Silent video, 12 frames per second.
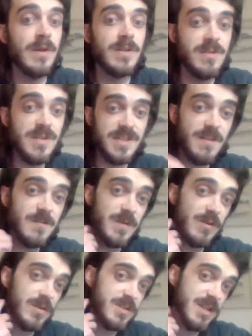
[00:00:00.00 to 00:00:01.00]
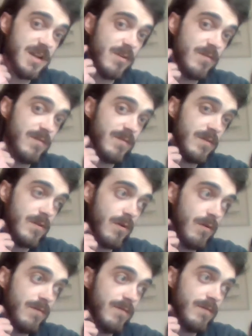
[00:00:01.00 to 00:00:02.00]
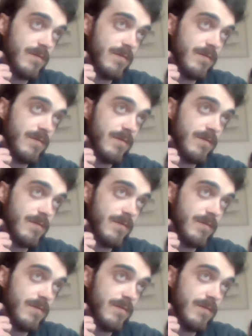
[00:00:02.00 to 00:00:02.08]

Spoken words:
So this gives me an idea of